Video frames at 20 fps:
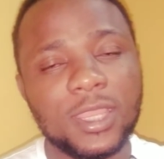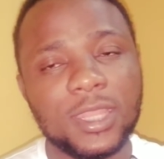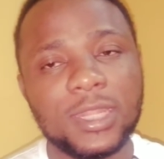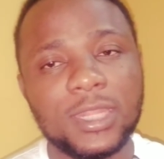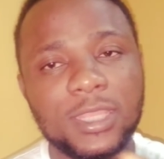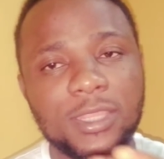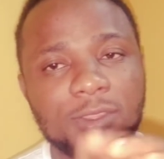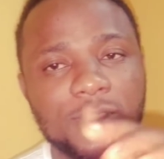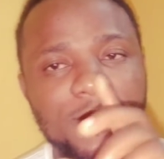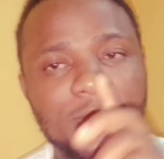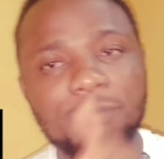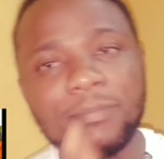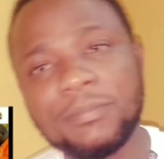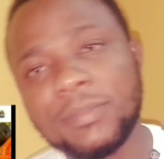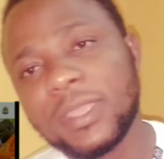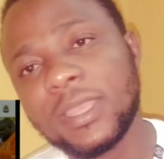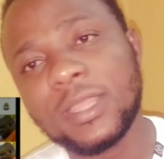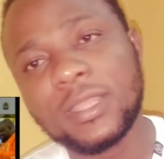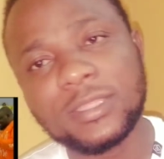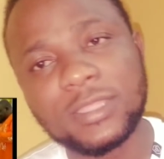Click on the
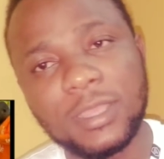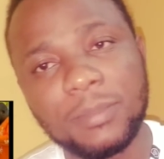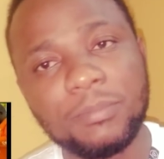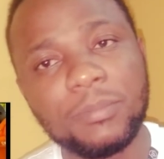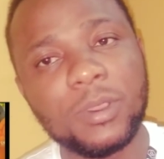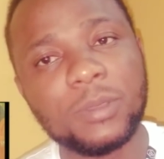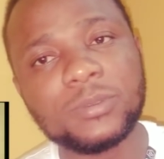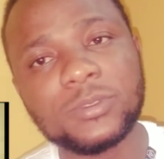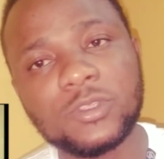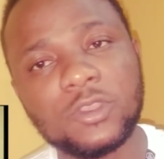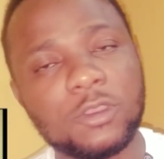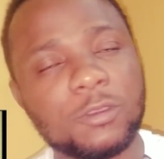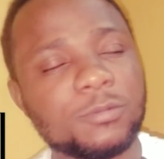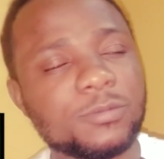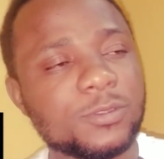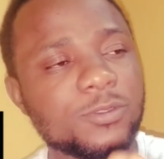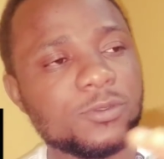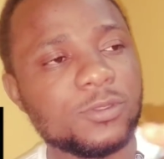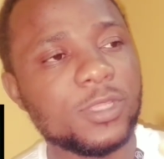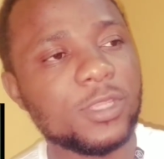bell that pops
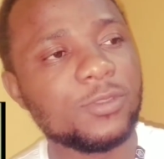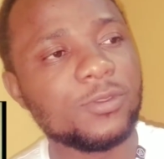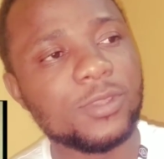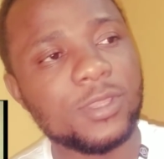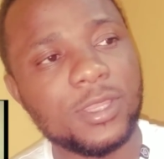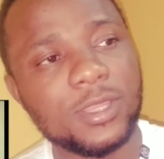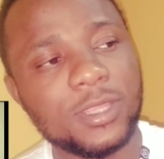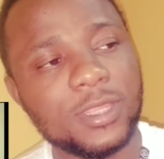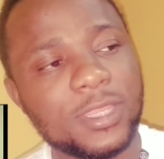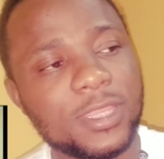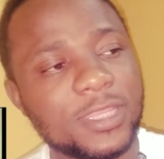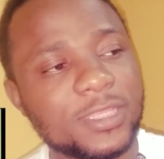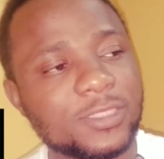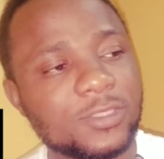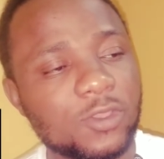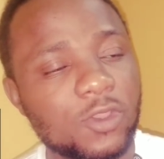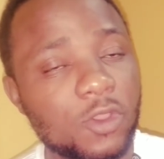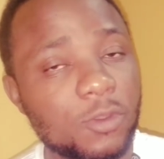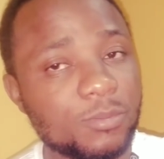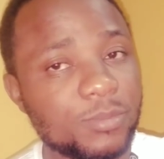up so that you can get
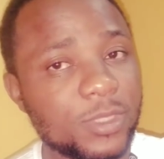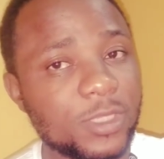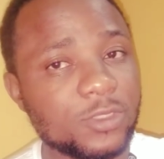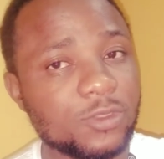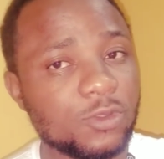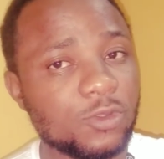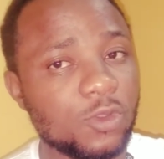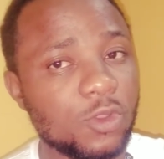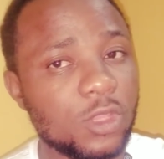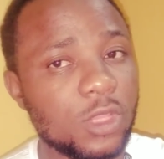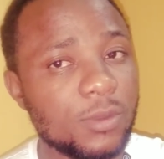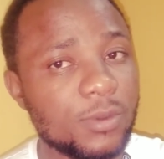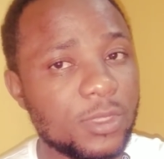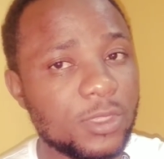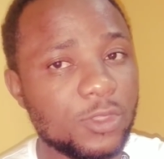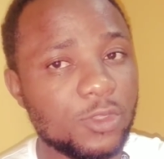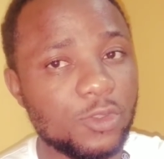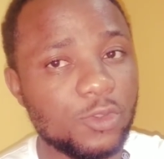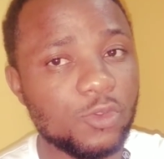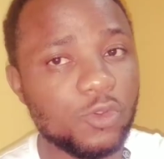updates on all our
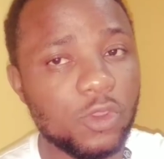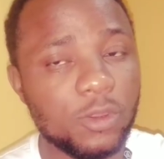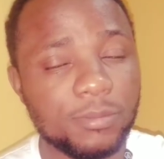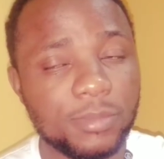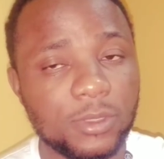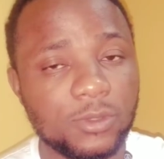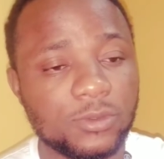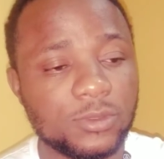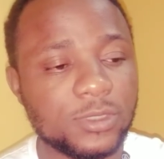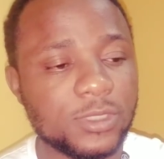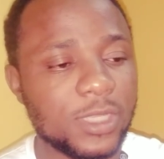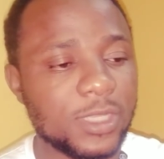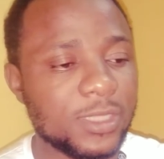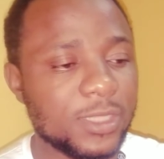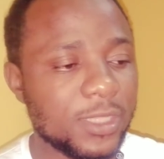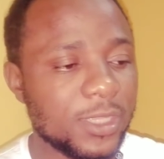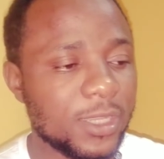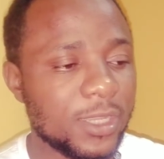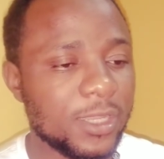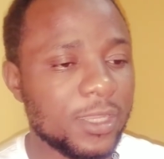new uploads.
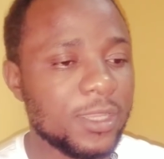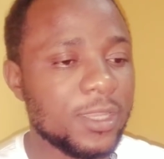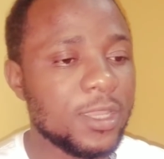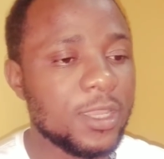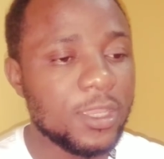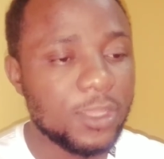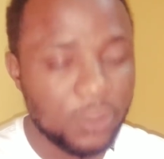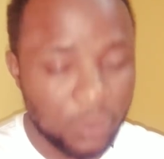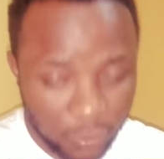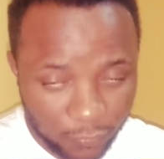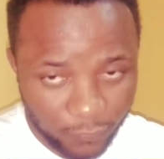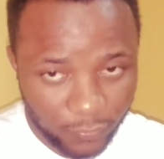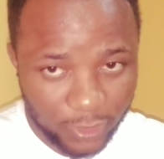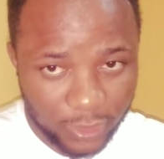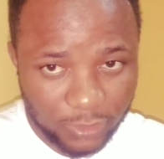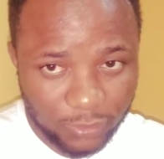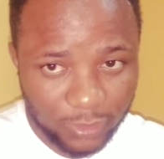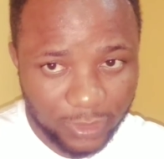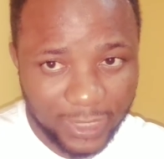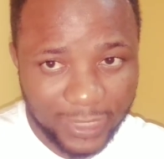And don't
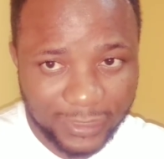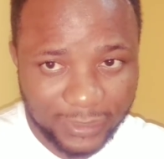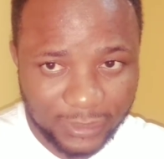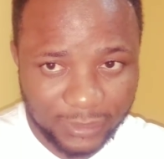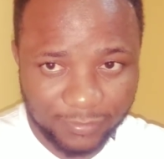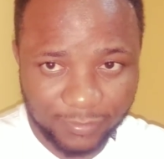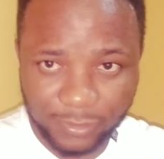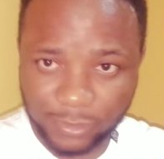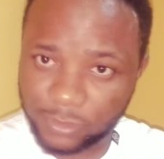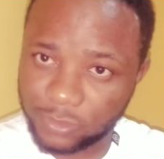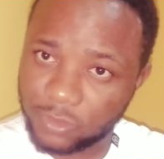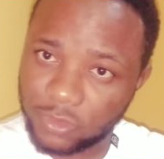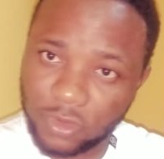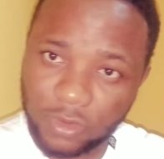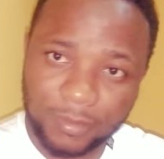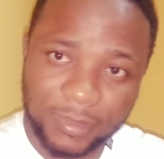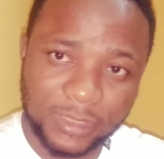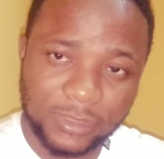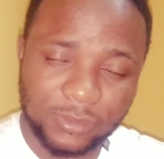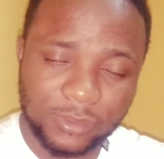forget to like this video,
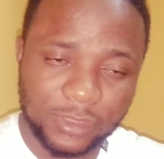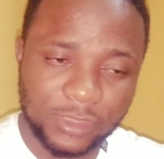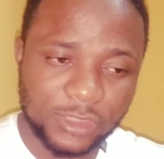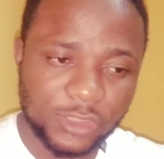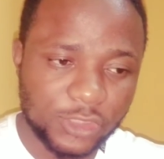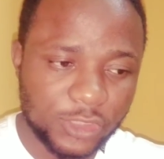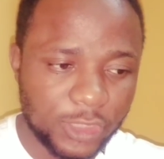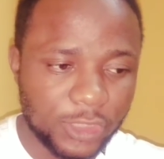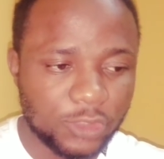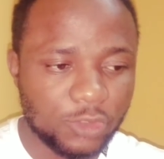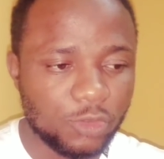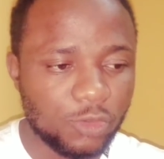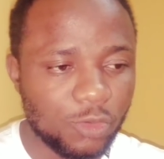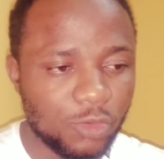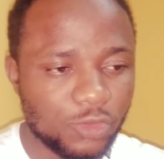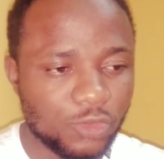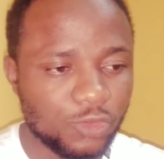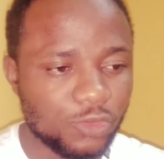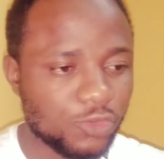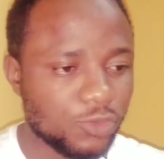comment on it, share it on
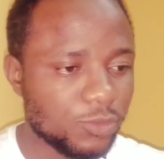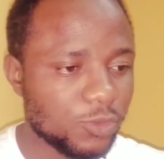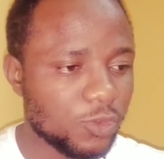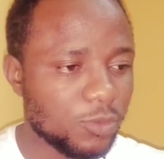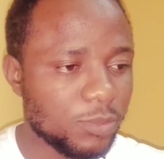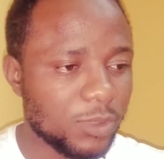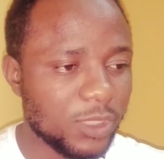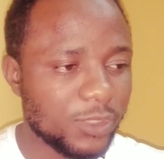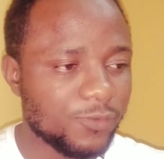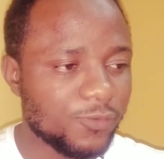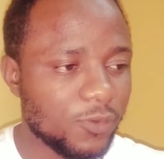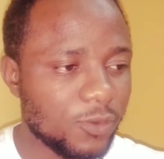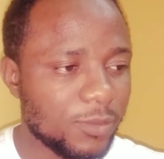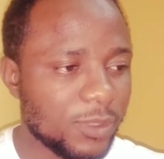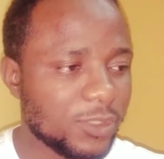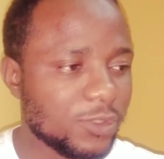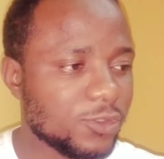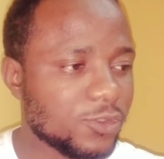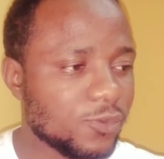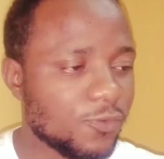all social media platforms,
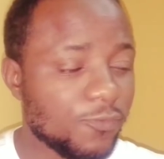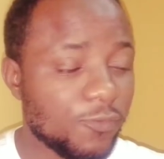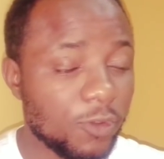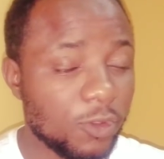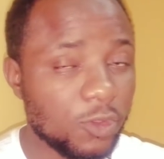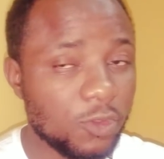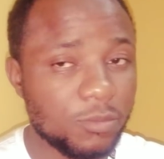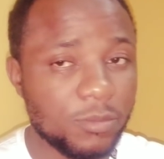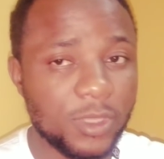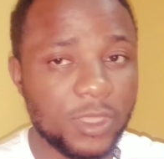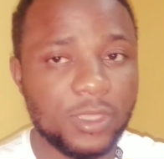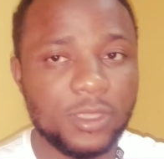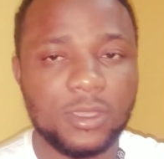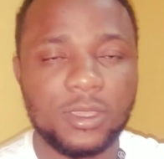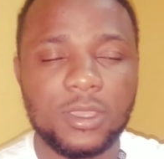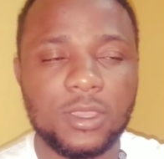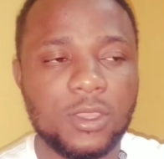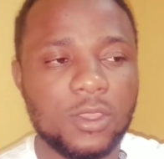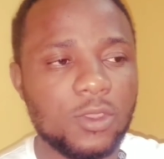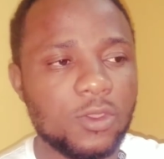and also follow me
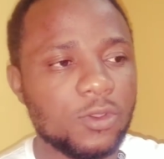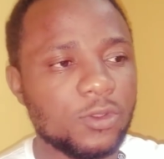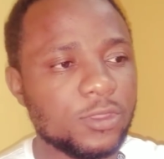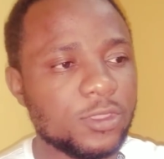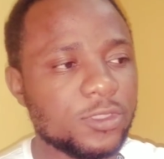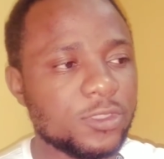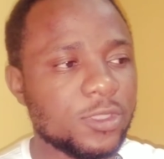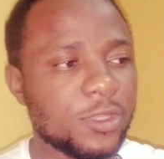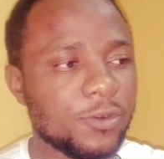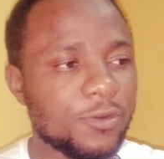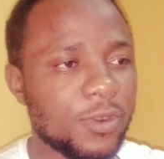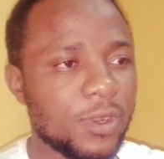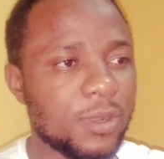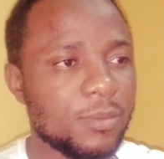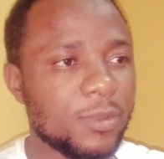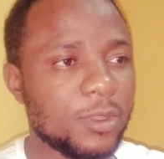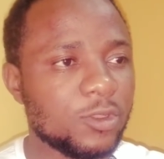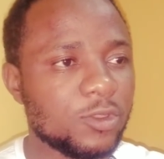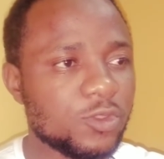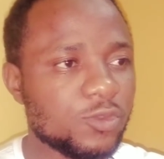on
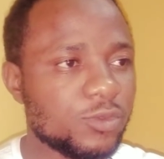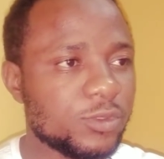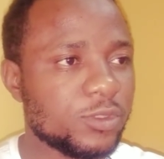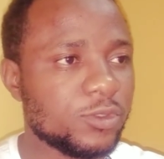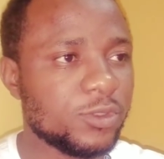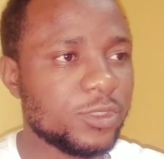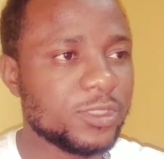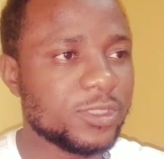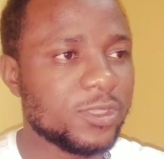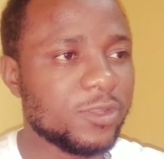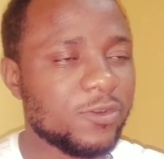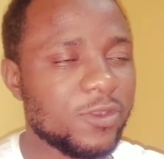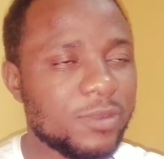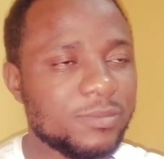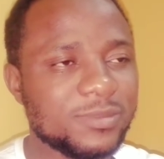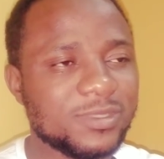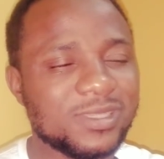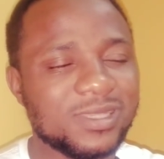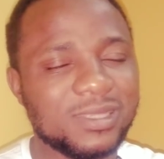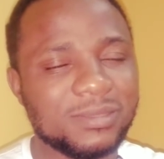Instagram and on Twitter.
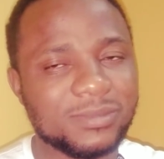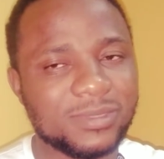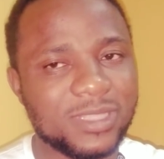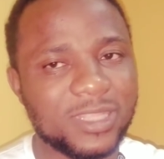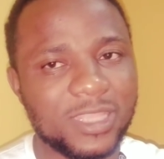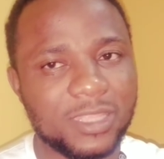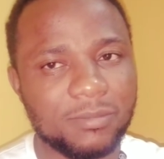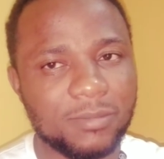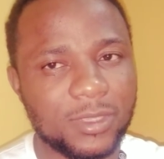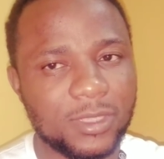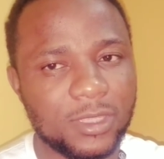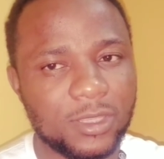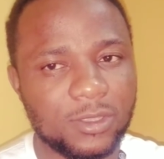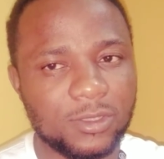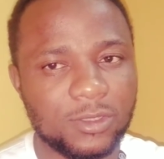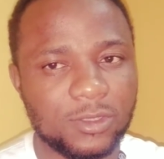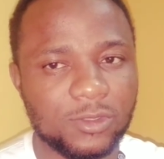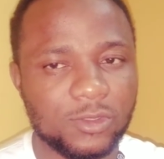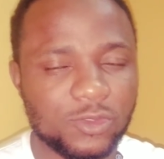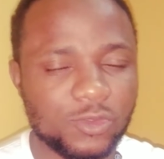Instagram is adamslinkmedia,
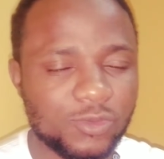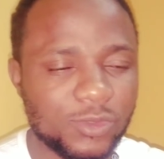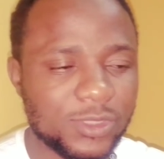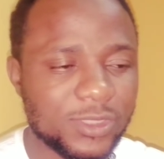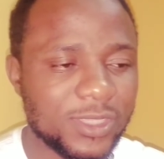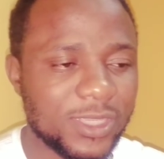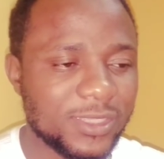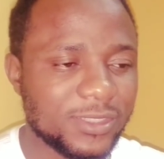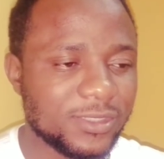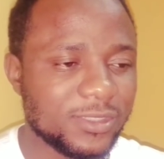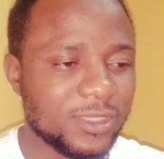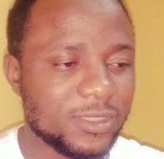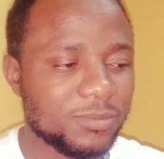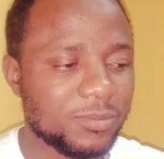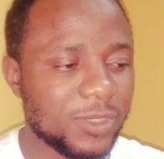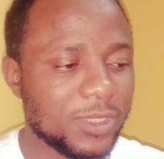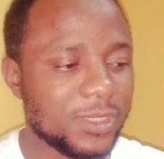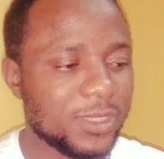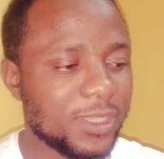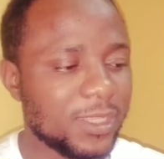and on Twitter is
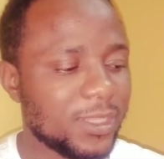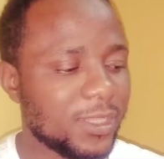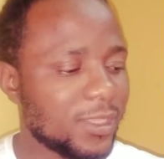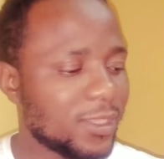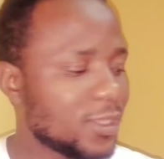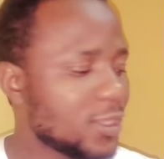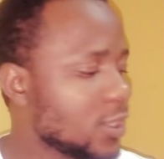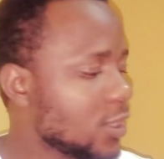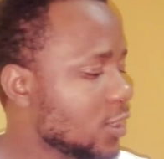zbradaily.